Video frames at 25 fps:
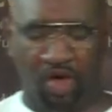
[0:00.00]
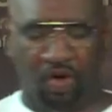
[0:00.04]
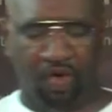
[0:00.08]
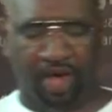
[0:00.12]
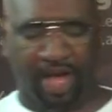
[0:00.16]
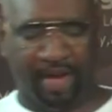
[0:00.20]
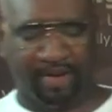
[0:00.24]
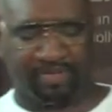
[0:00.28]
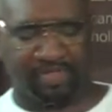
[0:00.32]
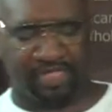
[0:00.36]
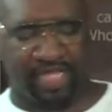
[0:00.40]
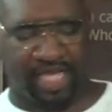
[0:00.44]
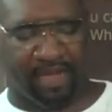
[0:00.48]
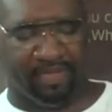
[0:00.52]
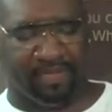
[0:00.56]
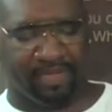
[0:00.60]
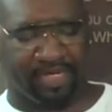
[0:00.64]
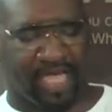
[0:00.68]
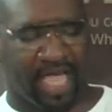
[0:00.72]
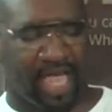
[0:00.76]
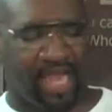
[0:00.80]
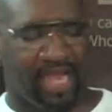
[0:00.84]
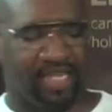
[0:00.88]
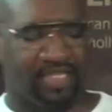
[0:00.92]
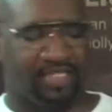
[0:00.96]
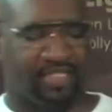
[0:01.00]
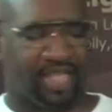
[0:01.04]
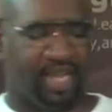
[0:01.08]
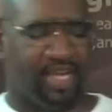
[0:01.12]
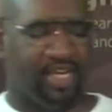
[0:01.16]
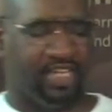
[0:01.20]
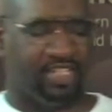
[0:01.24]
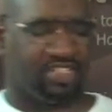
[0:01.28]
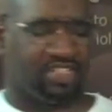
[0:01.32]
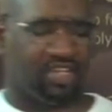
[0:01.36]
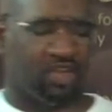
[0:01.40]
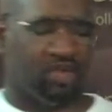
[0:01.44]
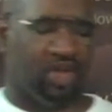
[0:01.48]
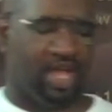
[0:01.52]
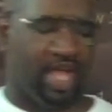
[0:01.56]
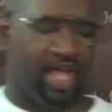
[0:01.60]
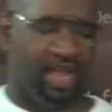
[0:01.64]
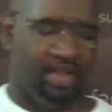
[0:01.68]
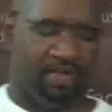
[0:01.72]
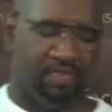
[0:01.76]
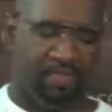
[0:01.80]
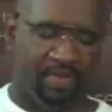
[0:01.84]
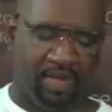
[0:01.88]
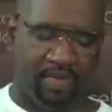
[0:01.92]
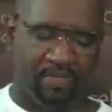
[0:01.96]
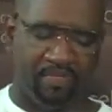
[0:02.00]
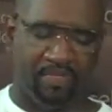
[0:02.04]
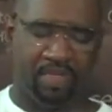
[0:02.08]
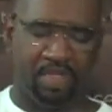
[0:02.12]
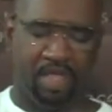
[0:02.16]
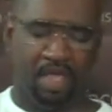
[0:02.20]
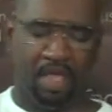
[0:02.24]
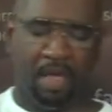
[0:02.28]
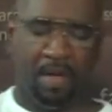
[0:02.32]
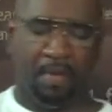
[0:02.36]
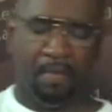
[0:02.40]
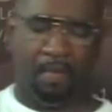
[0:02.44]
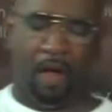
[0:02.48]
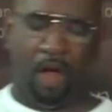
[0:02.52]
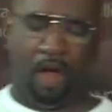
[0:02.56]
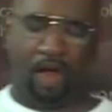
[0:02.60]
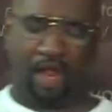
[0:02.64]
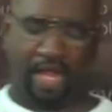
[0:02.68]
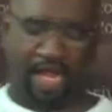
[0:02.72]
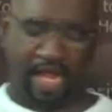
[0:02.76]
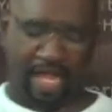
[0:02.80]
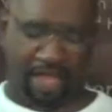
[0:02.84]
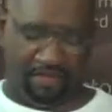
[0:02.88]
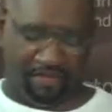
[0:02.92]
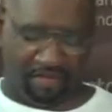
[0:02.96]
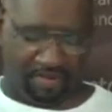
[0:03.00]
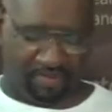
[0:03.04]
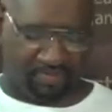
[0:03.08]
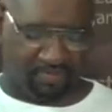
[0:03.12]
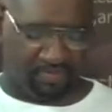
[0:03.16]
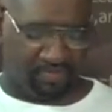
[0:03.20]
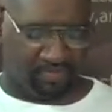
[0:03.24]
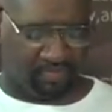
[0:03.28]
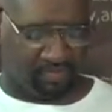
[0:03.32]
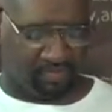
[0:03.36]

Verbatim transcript: know what I'm saying. But kind of, so I need to slow down a little bit. Mark 11.